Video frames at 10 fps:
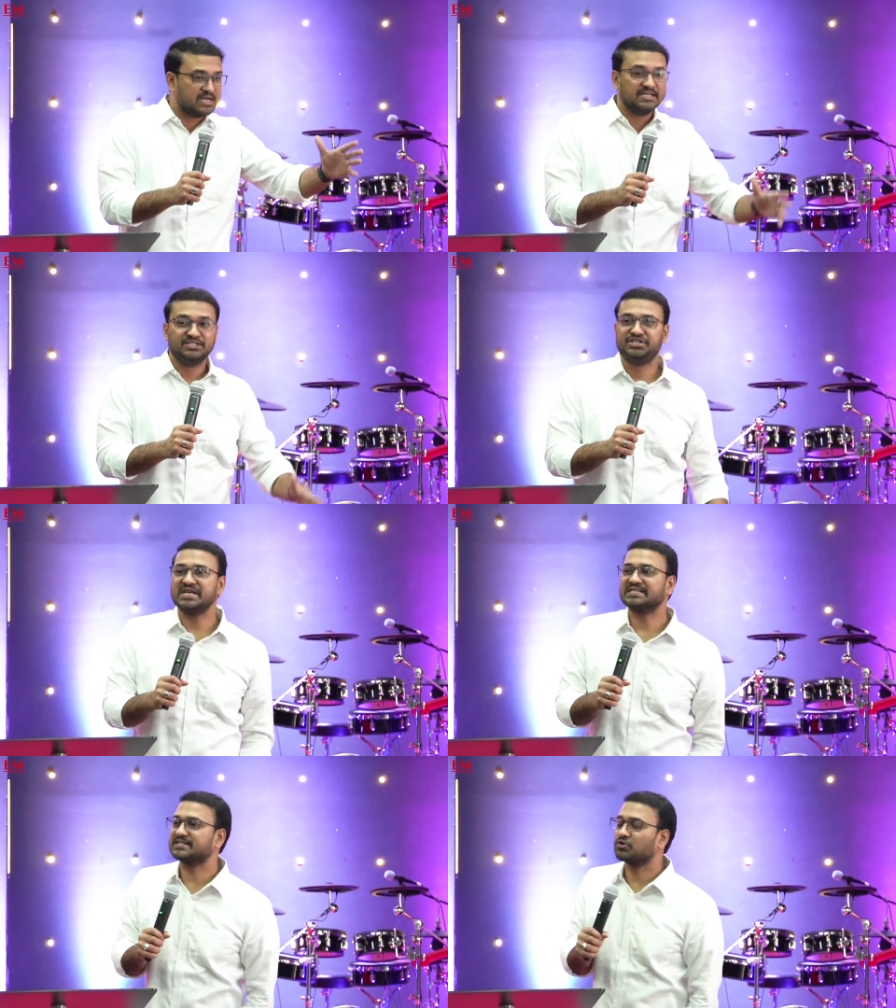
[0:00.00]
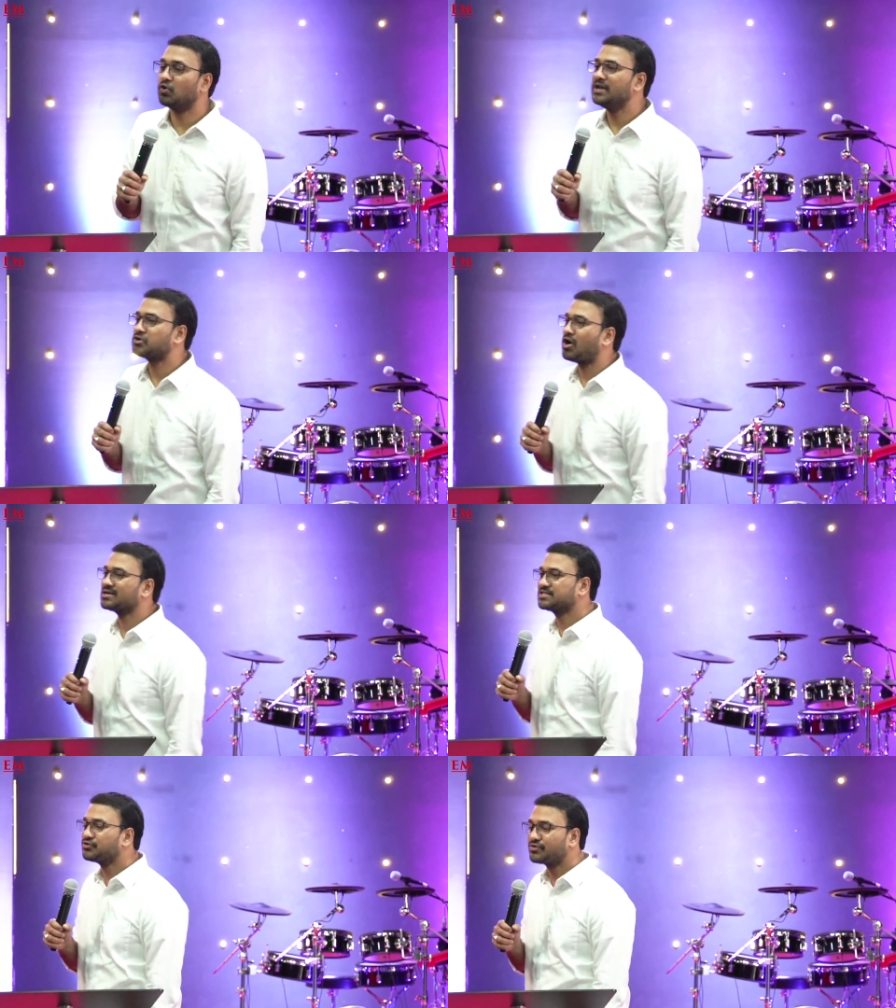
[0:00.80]
Jesus only
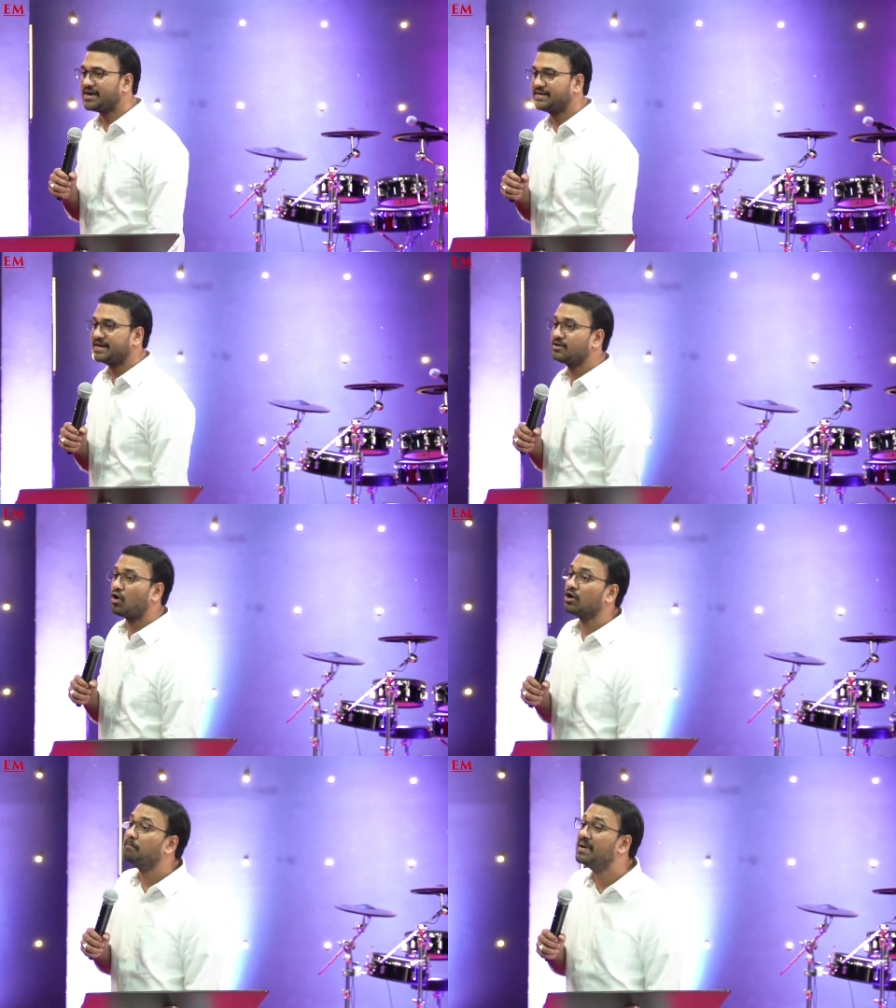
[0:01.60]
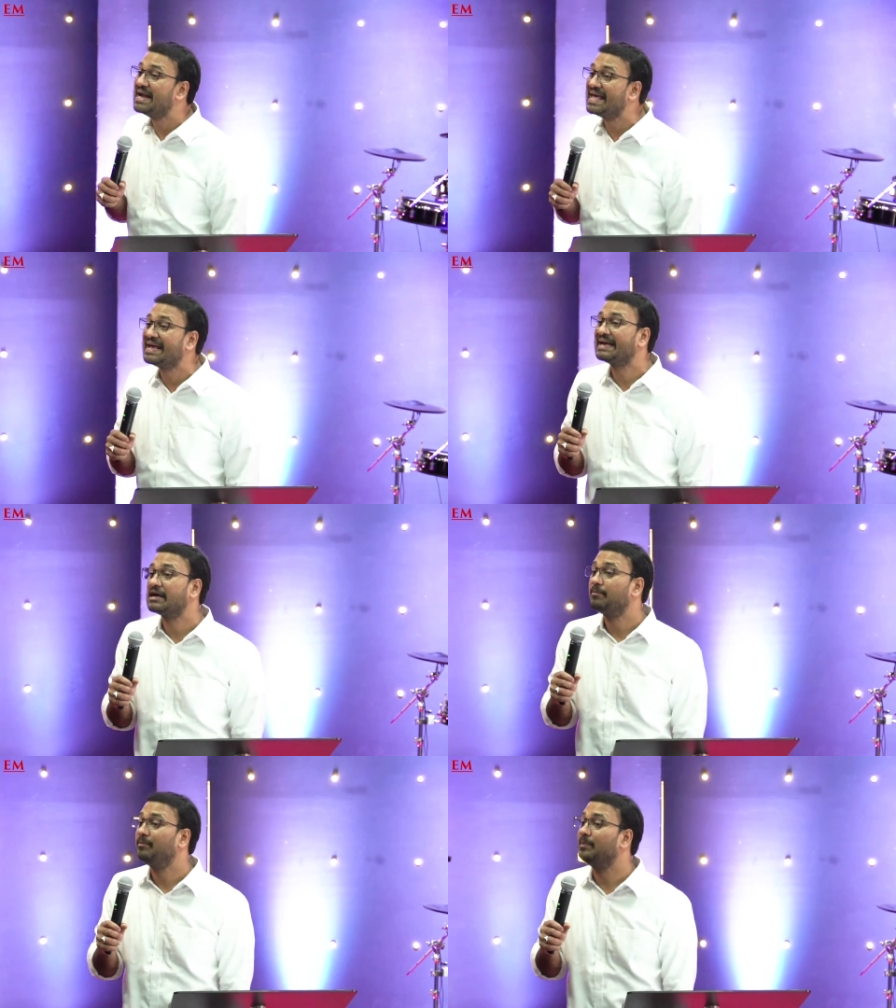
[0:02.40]
concentrated on building
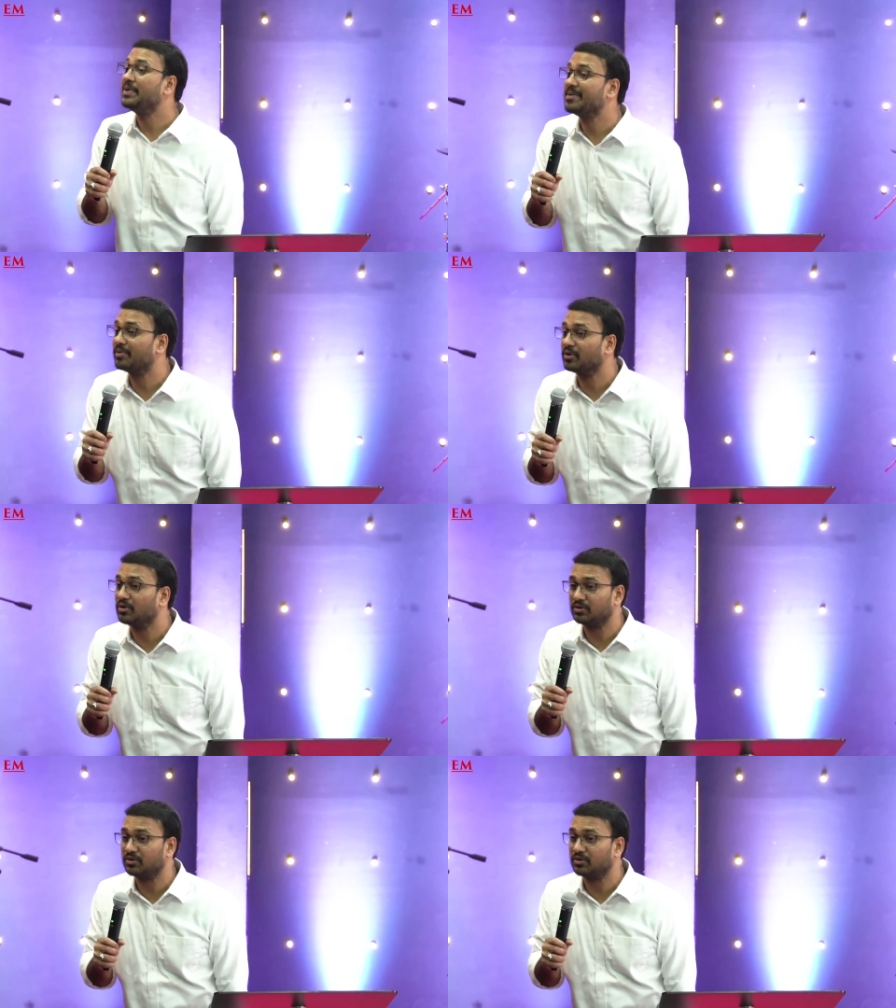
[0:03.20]
people.